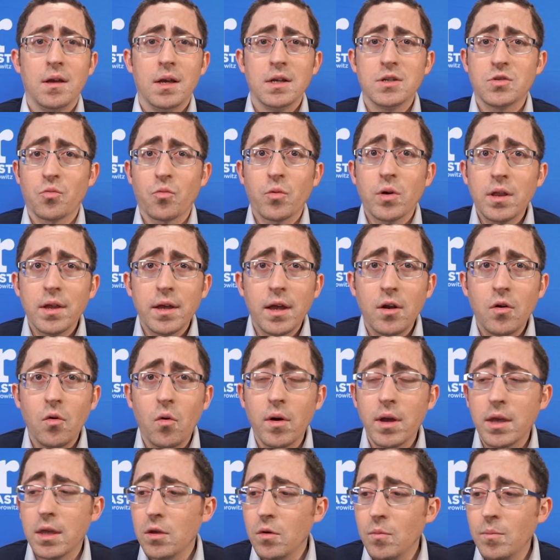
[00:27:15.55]
It's really
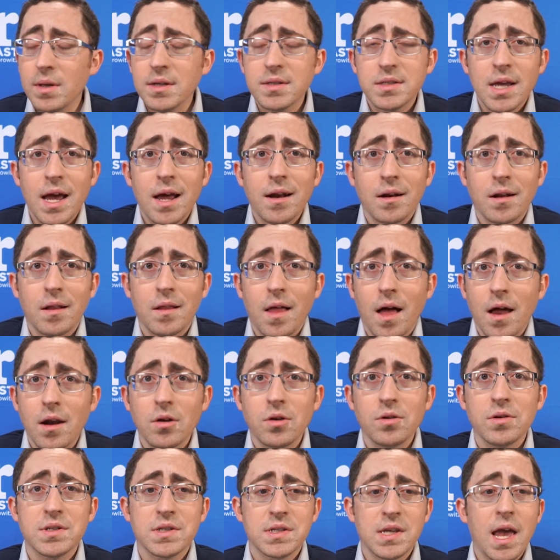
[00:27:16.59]
annoying. You miss out on a lot
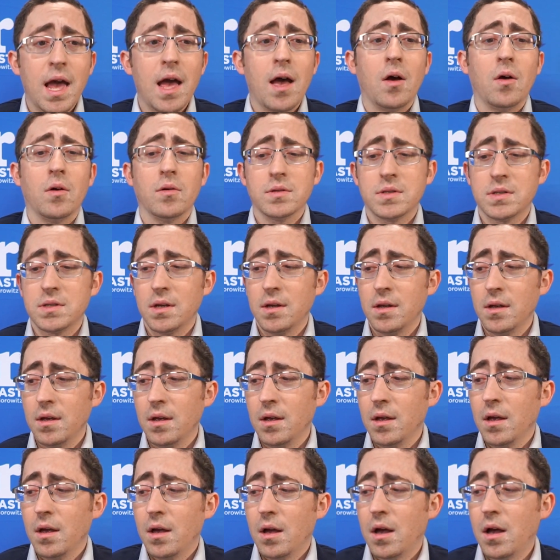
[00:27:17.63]
of good sales,
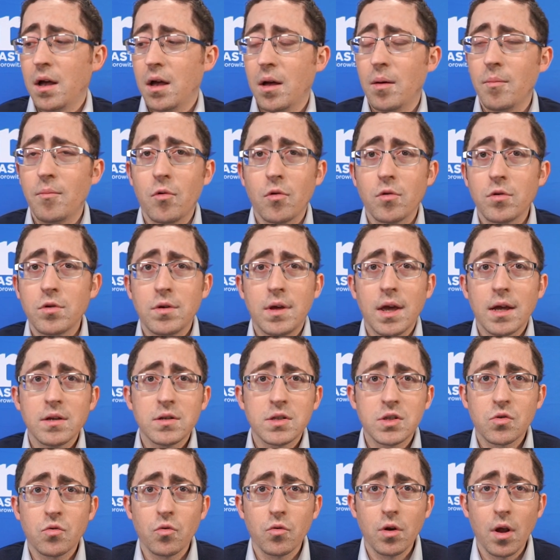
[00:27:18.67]
or you get a
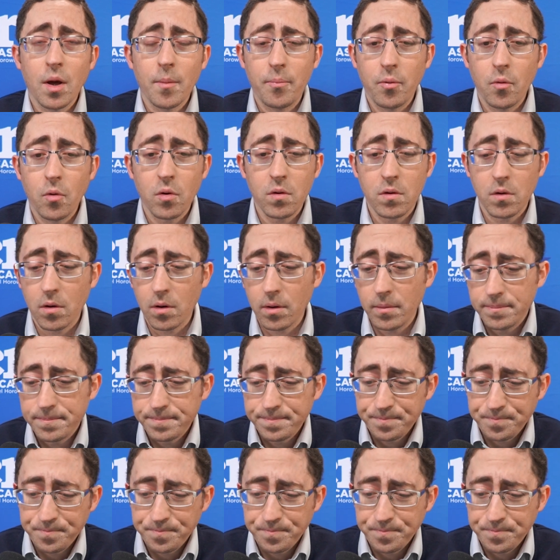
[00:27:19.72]
screwed up order